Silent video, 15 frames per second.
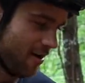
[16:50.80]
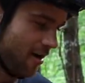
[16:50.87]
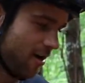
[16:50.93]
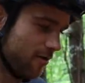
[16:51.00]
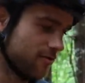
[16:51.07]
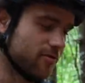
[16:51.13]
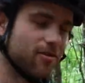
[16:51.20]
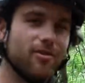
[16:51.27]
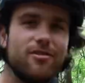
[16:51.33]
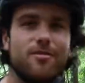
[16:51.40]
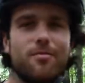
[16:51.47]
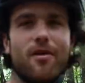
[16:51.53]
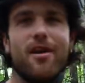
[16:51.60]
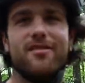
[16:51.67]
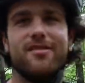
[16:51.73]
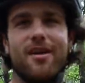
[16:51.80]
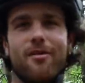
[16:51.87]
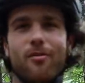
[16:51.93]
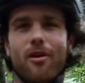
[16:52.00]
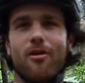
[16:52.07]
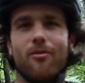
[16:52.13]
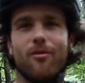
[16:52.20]
I was really surprised how
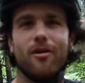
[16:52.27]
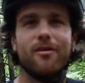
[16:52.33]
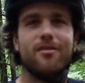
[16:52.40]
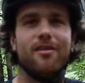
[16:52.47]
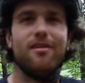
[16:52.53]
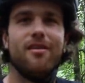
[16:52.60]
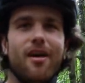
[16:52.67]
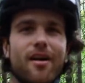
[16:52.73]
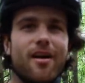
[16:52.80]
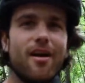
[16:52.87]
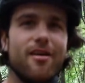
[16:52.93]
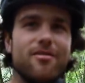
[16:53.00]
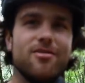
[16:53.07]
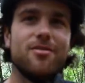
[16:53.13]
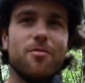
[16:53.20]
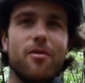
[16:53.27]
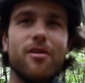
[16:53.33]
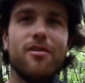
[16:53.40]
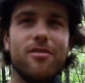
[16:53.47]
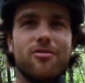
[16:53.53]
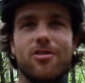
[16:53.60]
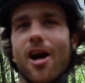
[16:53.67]
well it worked. I kind of just
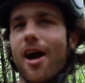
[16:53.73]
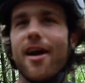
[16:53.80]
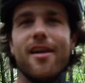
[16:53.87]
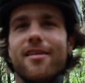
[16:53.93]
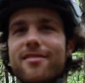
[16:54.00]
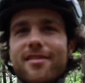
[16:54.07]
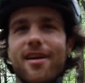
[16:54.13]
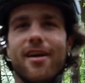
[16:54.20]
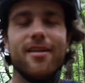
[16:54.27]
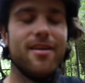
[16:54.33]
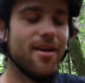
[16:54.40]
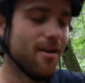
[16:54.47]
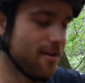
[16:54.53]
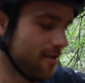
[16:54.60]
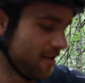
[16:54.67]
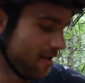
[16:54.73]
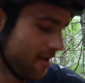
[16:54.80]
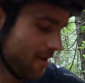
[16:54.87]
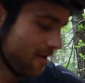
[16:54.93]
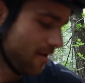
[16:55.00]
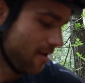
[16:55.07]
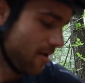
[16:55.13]
wanted to try it as an idea,
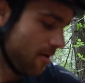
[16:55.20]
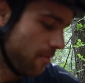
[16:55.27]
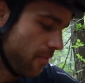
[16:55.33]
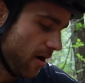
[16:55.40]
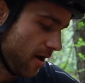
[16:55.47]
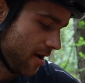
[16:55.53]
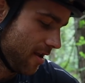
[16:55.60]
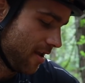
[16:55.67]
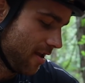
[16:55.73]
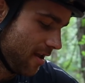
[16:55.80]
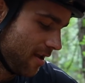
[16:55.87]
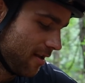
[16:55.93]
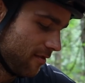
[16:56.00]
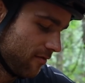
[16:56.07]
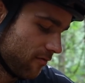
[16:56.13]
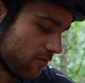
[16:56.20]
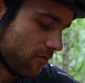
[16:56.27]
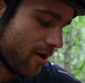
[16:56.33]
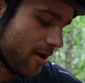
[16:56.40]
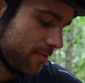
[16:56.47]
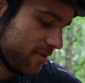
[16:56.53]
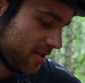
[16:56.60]
but it
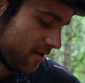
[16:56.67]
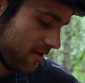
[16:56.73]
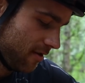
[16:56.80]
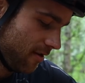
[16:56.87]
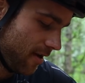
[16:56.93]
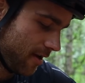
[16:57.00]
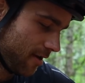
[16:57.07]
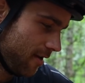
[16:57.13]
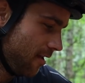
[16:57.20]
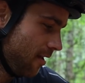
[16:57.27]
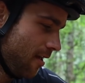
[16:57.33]
rips. Like,